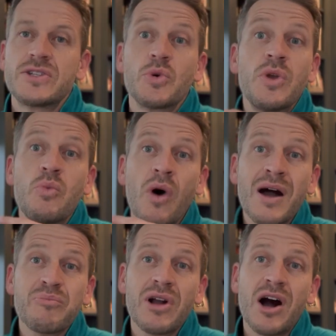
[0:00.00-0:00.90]
So we
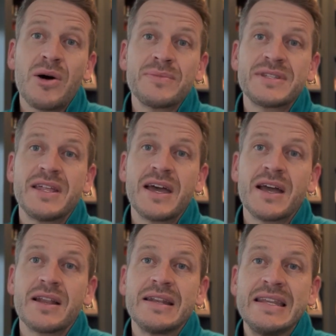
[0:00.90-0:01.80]
want problems
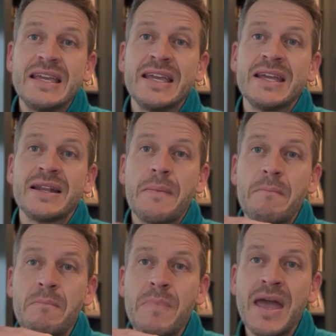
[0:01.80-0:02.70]
that need
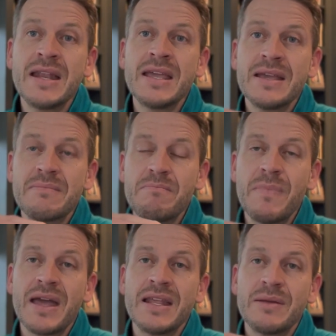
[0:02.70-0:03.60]
many,
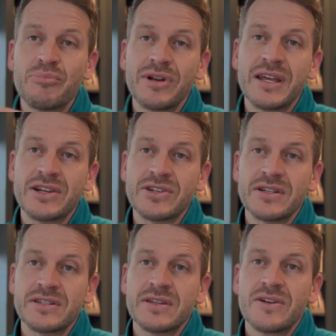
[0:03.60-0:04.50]
many
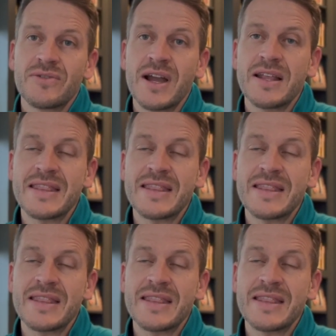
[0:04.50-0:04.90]
predictions, right?